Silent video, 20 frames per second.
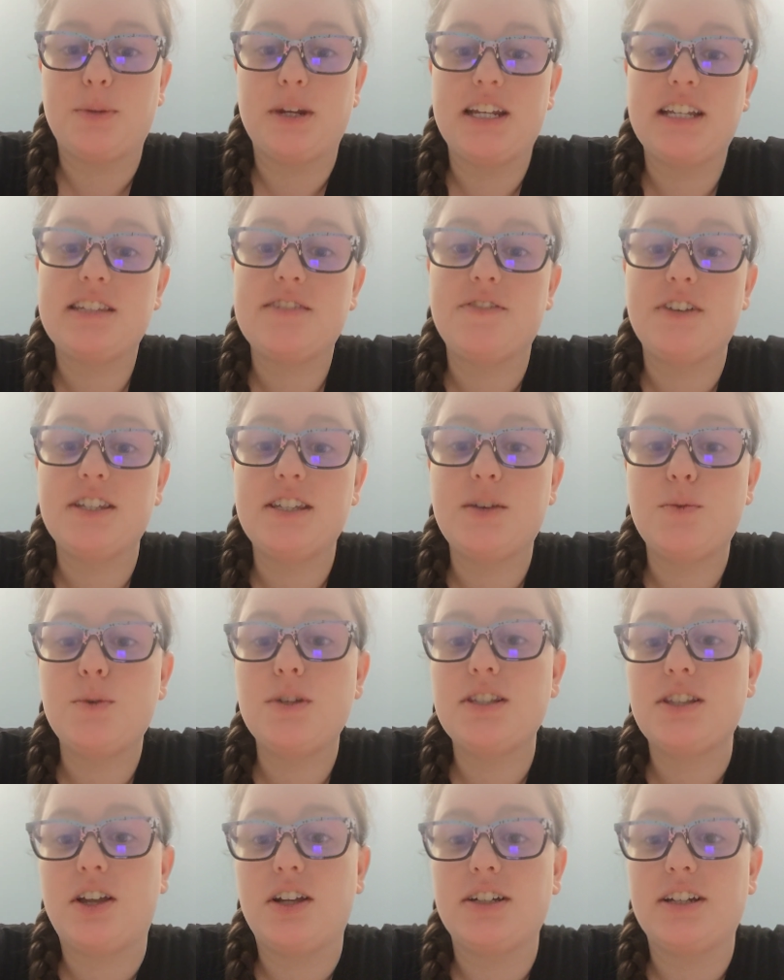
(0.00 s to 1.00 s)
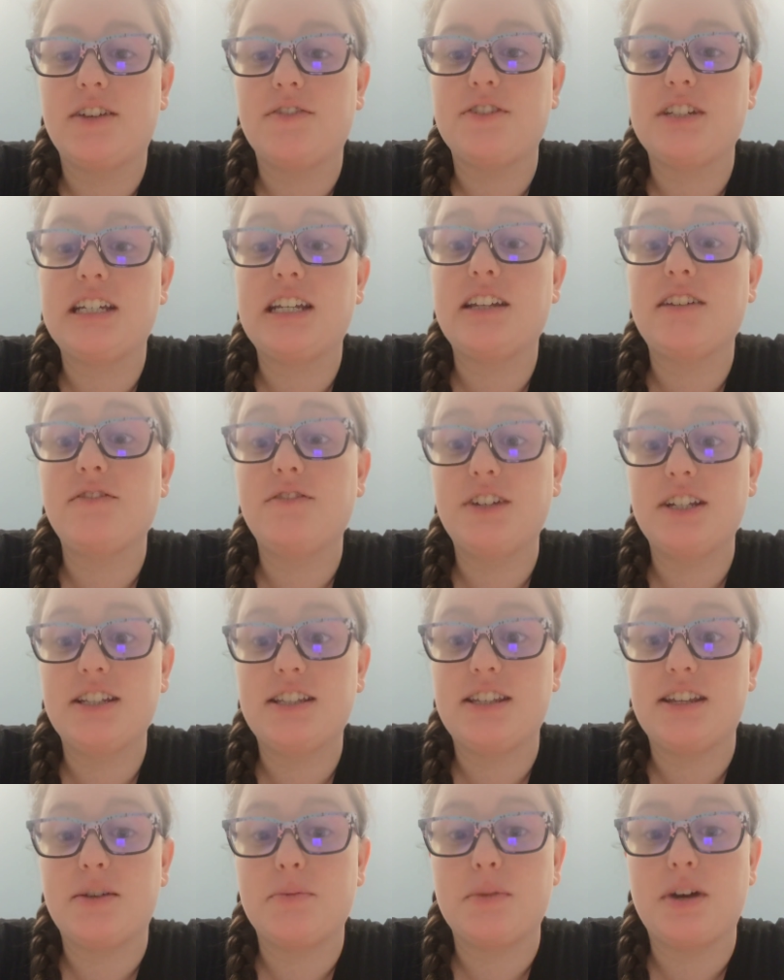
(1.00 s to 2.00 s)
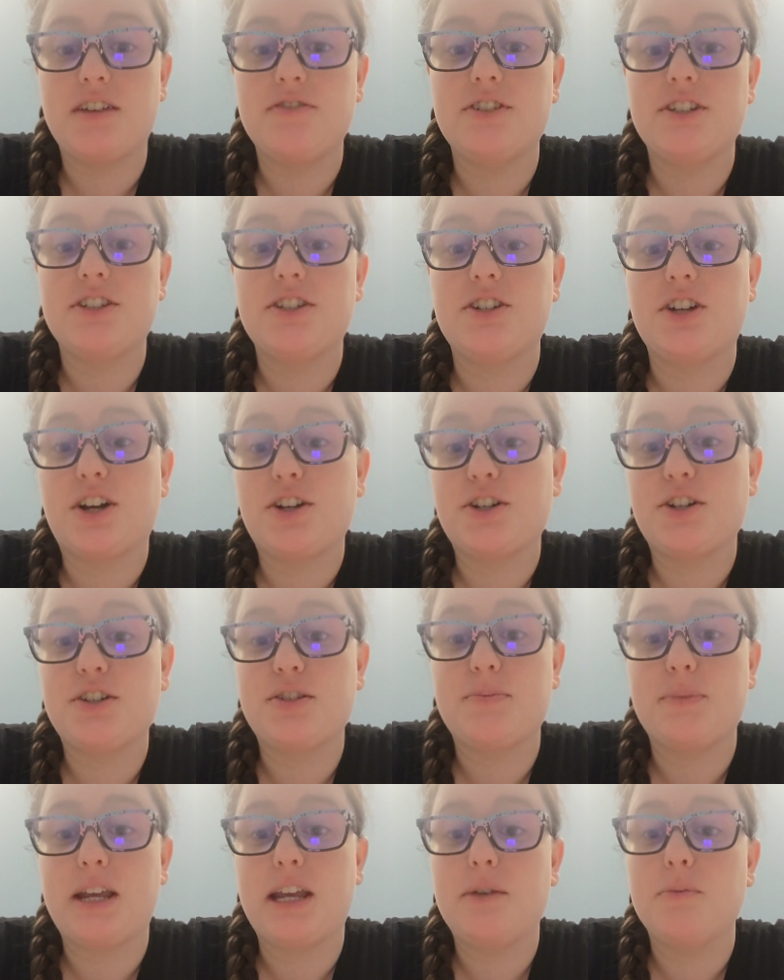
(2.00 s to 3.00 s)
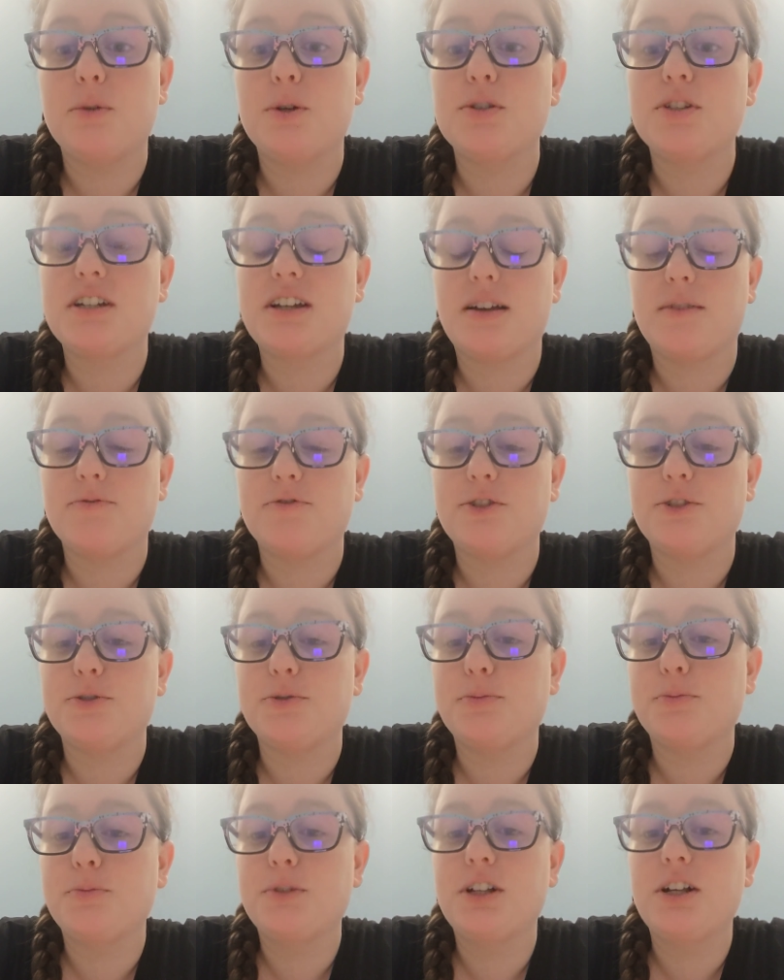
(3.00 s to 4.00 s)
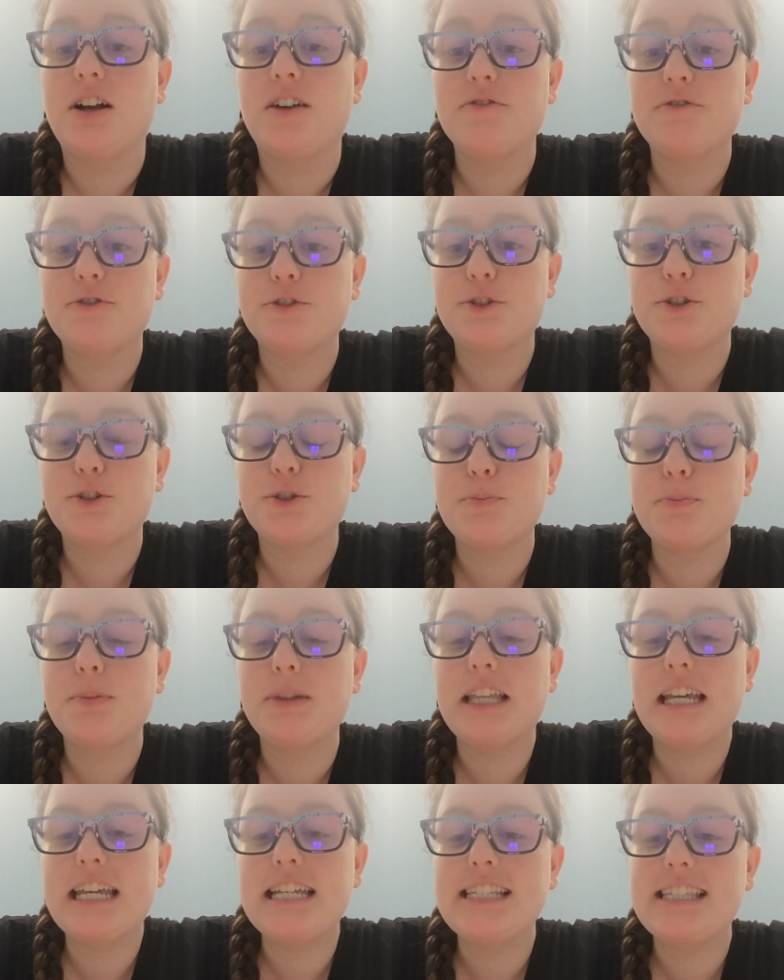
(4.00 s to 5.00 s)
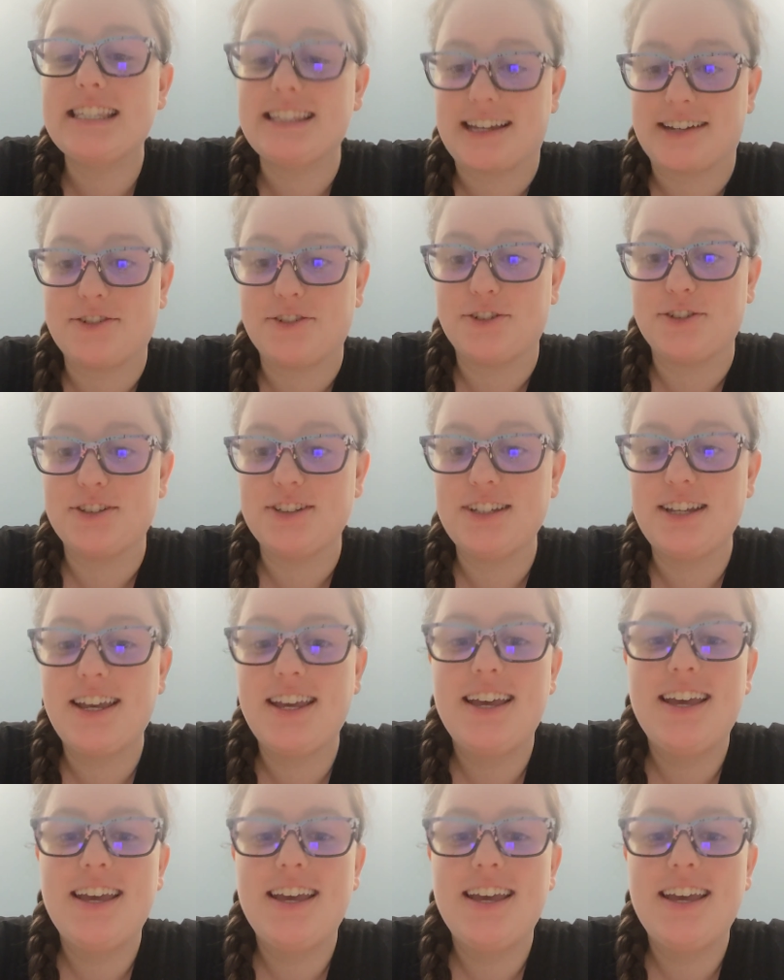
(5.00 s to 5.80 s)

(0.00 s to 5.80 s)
but his visit was long enough to convince him of his daughter's being most comfortably settled,